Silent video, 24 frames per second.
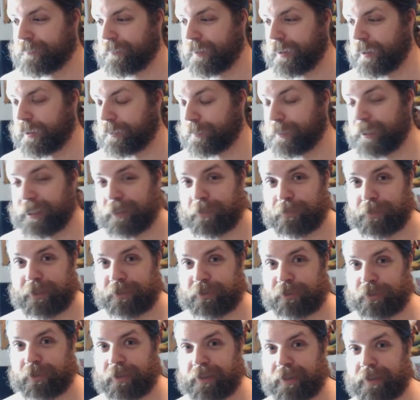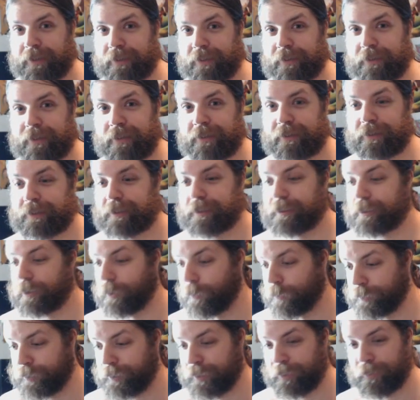Speaking of which, it's
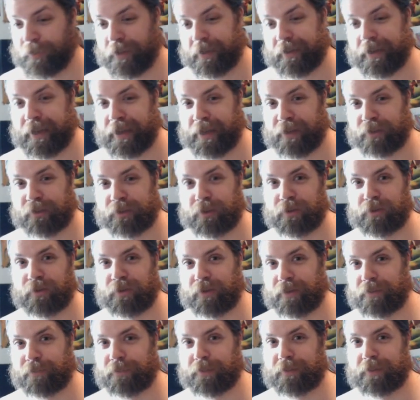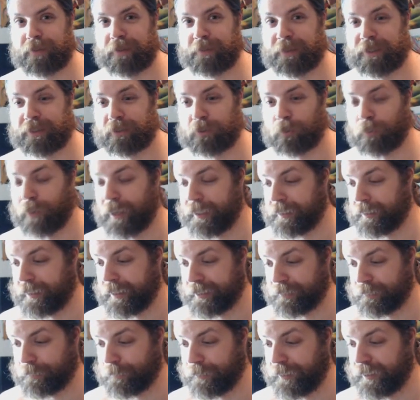scorching right now, so if you see me sweating,
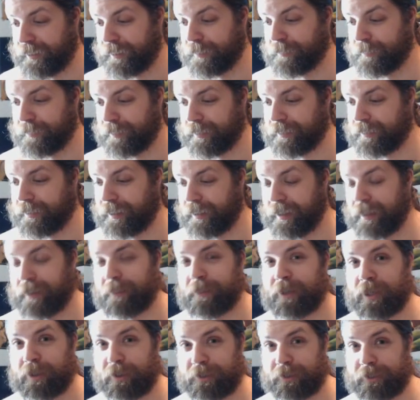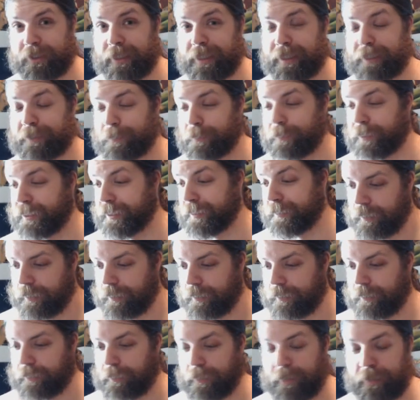that's why. I apologize, but
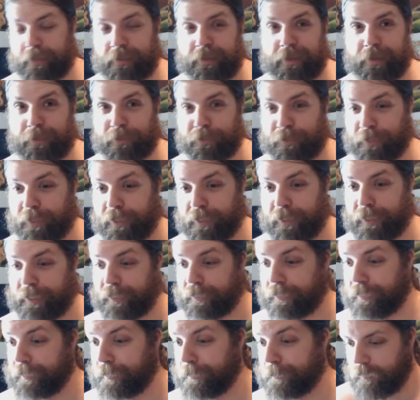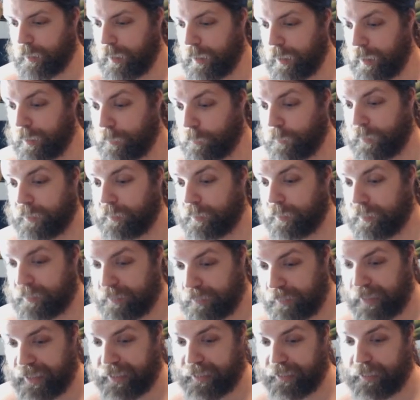I gotta keep it real out here. Anyway, this
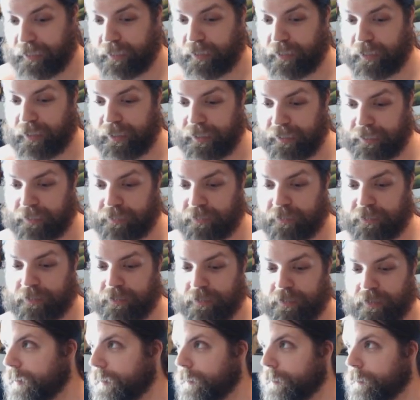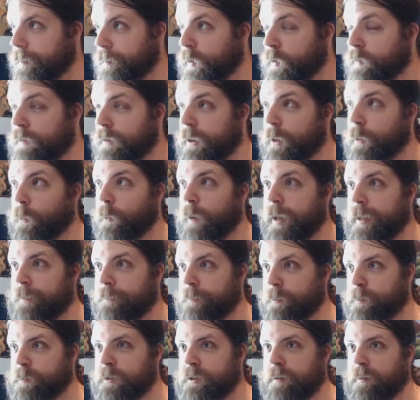deck is moving away
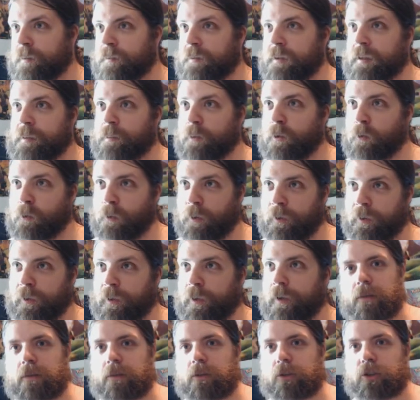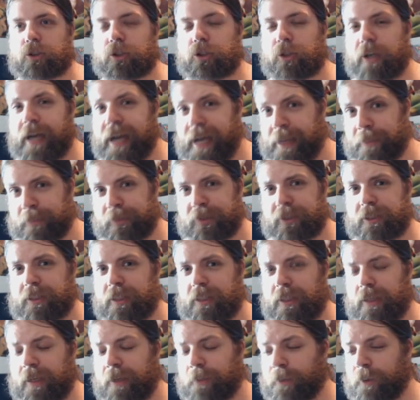from some of the more traps,
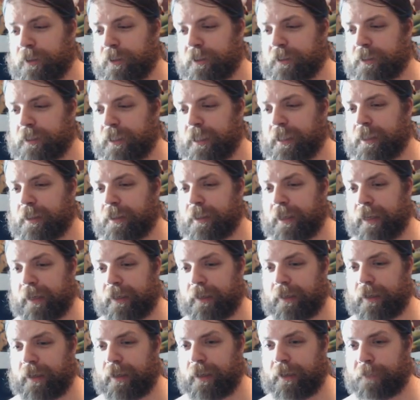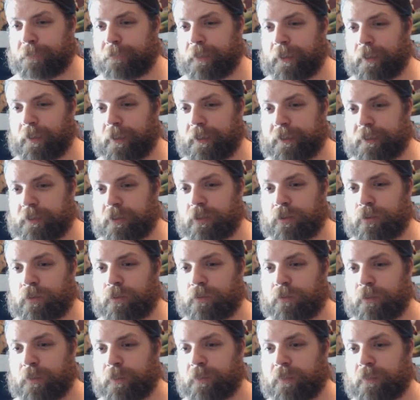I want to say, that I fell into
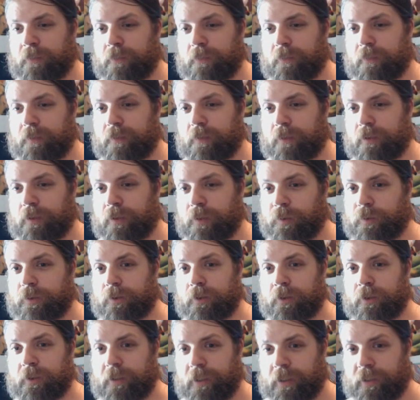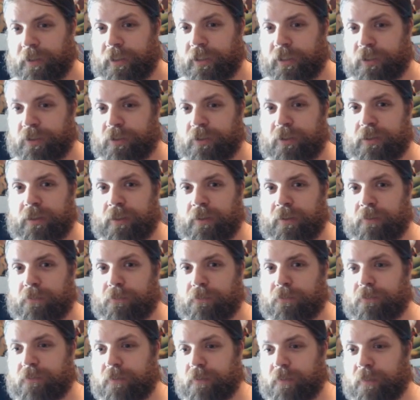from those earlier years
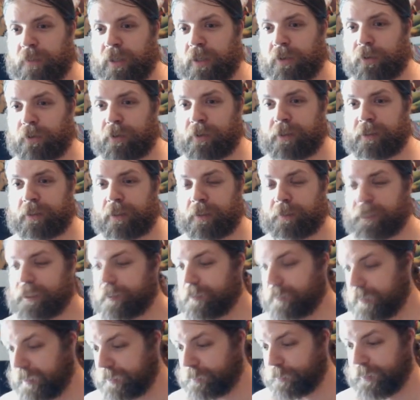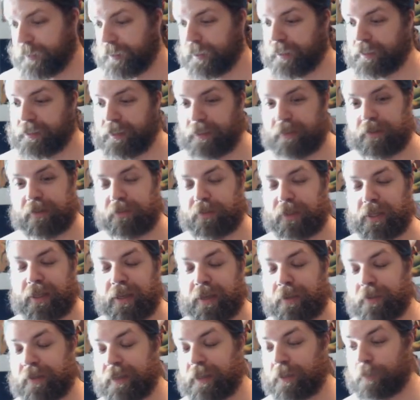of Mono Green Stompy, because that's what this is, if you
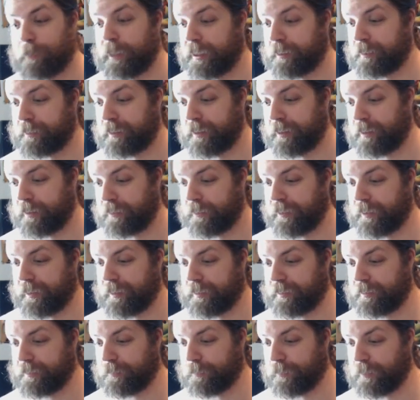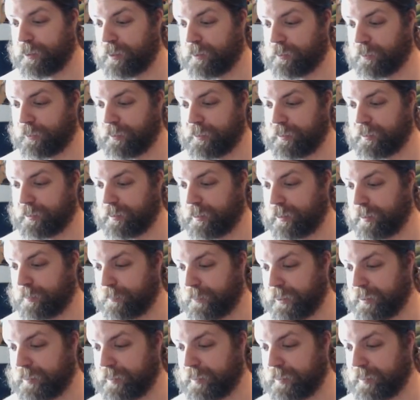can't tell by the title already. This is Mono Green Stompy